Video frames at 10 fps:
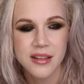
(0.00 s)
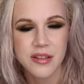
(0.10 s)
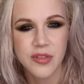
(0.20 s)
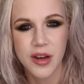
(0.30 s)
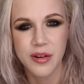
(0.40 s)

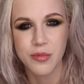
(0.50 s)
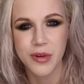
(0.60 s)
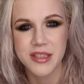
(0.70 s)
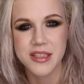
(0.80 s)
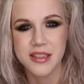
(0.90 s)
you've kind of
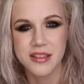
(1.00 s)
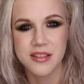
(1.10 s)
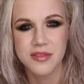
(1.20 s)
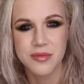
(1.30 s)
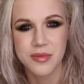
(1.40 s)

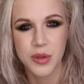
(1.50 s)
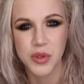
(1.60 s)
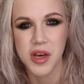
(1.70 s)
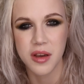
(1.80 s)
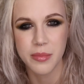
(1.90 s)
wasted your
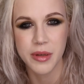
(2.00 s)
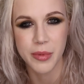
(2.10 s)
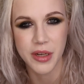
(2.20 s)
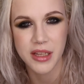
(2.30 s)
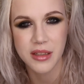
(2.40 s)
time and
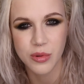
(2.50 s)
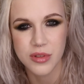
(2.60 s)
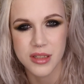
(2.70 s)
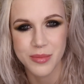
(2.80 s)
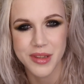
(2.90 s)
money
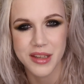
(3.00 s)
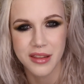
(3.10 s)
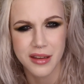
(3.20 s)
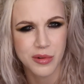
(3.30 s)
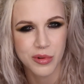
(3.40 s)
on
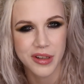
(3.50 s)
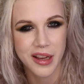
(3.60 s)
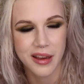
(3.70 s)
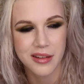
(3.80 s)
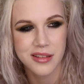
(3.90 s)
something that you already
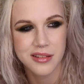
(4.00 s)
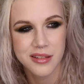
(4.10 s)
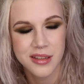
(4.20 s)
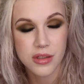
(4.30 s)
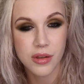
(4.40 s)
had.
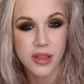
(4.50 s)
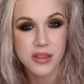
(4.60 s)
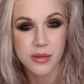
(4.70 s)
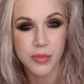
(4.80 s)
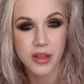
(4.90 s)
So
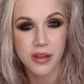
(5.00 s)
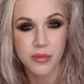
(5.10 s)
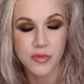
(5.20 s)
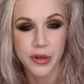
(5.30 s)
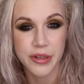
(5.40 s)
that's something that
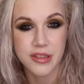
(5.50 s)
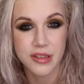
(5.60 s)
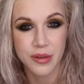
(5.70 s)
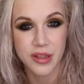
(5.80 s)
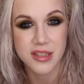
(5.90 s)
I'm trying to
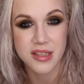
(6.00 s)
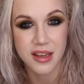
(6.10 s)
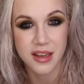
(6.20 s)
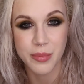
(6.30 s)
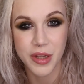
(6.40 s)
do this
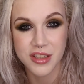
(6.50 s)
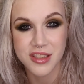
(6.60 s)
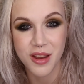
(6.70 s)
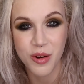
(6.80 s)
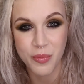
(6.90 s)
year
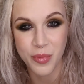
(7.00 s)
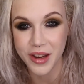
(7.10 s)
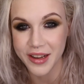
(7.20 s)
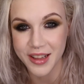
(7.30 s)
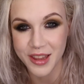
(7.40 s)
because I can't
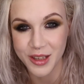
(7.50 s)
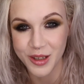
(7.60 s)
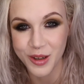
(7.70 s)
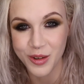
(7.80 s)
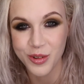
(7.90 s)
buy
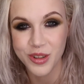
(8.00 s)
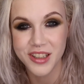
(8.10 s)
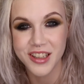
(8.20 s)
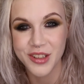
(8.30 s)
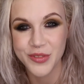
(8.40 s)
anything new.
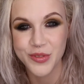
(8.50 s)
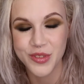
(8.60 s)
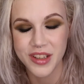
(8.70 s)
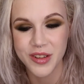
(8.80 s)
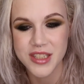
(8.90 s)
If
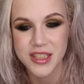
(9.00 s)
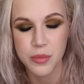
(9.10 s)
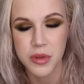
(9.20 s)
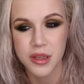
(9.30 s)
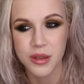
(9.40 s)
there is
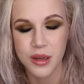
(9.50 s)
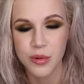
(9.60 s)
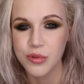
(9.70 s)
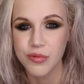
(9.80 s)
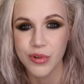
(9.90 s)
something that I
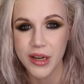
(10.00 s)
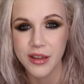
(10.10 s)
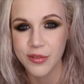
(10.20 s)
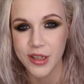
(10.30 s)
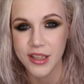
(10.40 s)
would
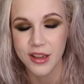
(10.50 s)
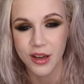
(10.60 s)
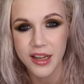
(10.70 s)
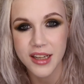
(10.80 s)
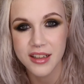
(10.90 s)
really, really
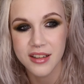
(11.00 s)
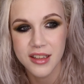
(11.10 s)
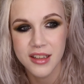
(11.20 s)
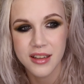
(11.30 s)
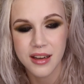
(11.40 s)
like,
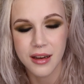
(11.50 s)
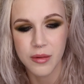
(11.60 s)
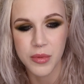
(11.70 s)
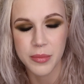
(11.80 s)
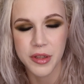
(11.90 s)

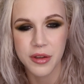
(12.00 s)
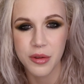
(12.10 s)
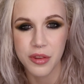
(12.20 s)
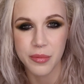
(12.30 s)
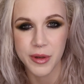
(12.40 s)
I'm gonna
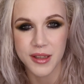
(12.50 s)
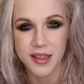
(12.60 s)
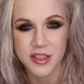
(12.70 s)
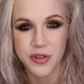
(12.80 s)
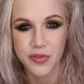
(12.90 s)
go through my
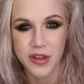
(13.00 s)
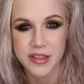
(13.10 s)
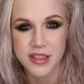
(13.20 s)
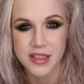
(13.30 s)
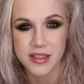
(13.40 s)
collection
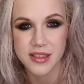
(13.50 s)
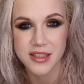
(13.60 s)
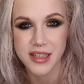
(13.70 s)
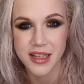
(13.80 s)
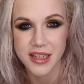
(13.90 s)
first and
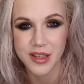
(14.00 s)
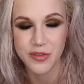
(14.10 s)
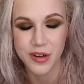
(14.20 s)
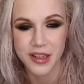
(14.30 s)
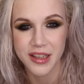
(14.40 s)
see
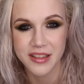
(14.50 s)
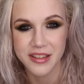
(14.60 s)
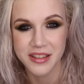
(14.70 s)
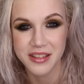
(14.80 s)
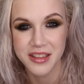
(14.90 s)
if I
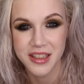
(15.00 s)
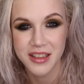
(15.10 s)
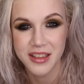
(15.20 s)
can